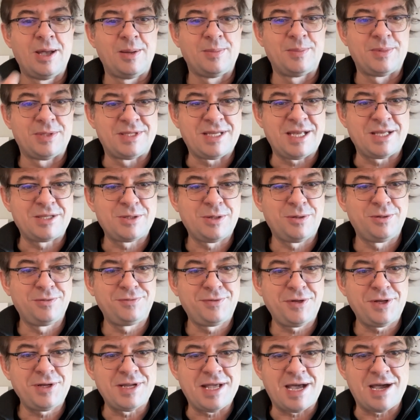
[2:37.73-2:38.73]
But that's all
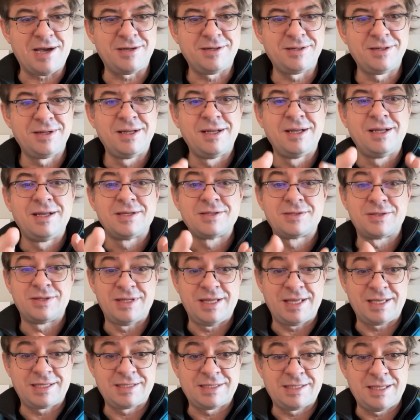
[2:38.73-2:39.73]
for now. The
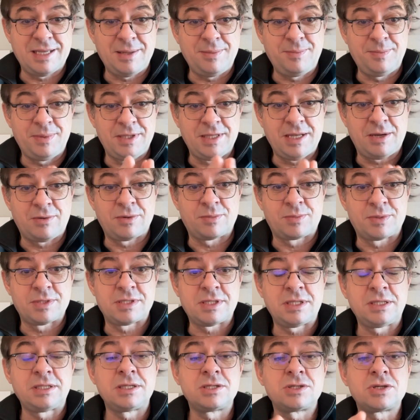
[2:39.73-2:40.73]
next step in our
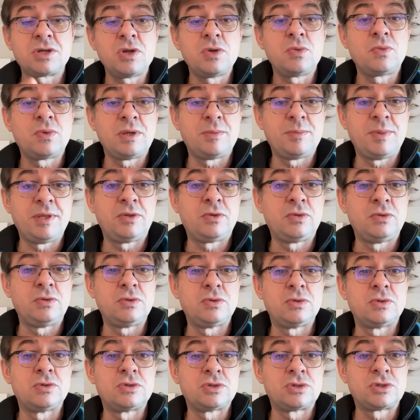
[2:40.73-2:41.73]
presentation will be to
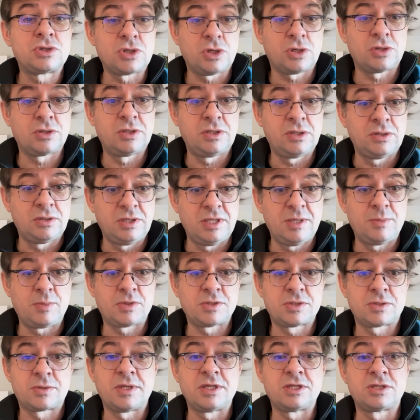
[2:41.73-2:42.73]
do a short
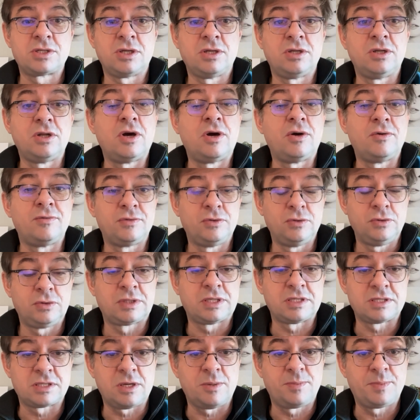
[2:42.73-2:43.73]
demonstration of
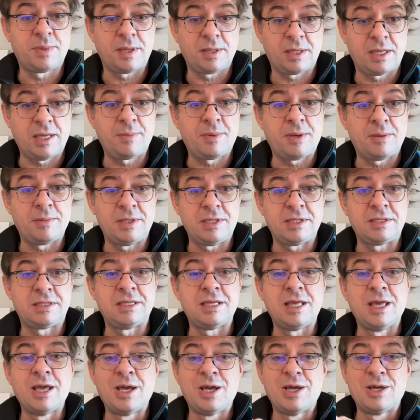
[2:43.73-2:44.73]
Nutriscope
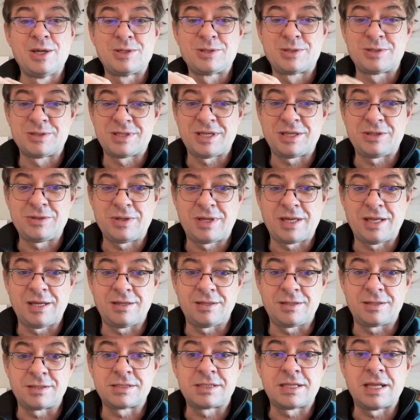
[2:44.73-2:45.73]
capability so that you can
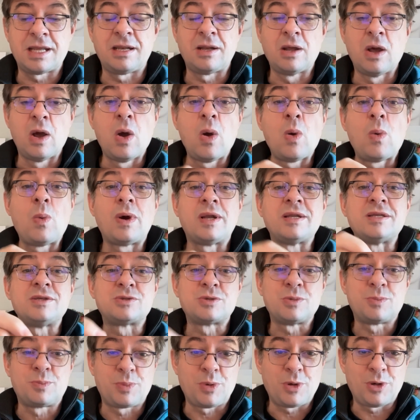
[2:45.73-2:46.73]
understand what is
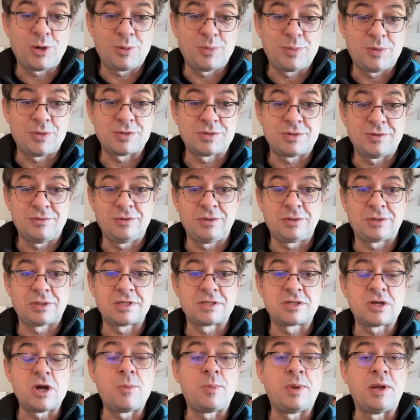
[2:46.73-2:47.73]
the purpose of
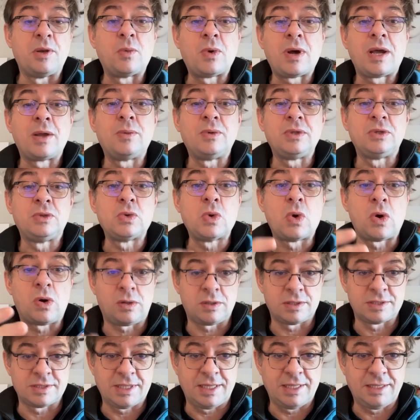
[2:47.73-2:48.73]
Nutriscope and why we do
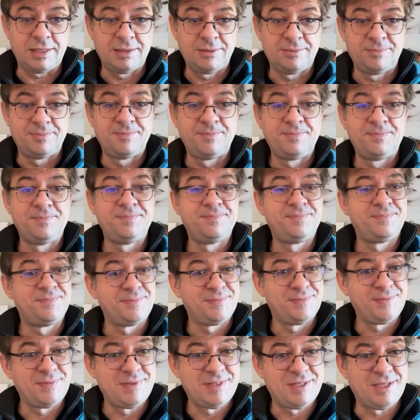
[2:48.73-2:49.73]
all that.
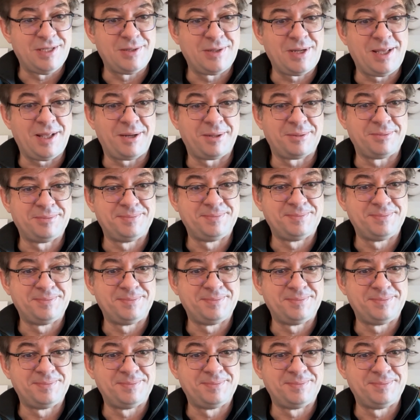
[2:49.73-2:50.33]
See you later.